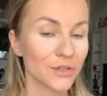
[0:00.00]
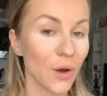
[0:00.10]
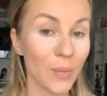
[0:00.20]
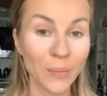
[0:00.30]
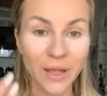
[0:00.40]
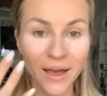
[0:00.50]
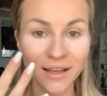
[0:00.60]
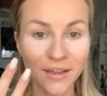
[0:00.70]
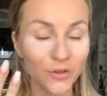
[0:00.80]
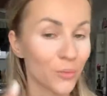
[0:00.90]
I'm
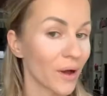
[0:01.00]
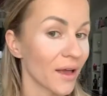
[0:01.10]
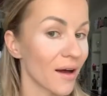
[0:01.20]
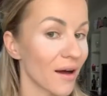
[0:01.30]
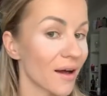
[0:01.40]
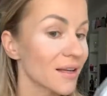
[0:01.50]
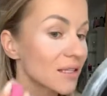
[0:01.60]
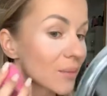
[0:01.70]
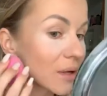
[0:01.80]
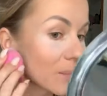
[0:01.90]
applying under my eyes,
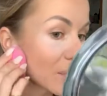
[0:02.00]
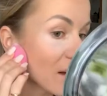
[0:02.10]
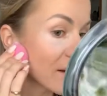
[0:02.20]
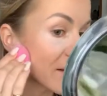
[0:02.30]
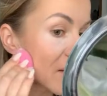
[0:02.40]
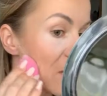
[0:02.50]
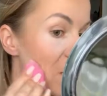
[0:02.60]
I'm applying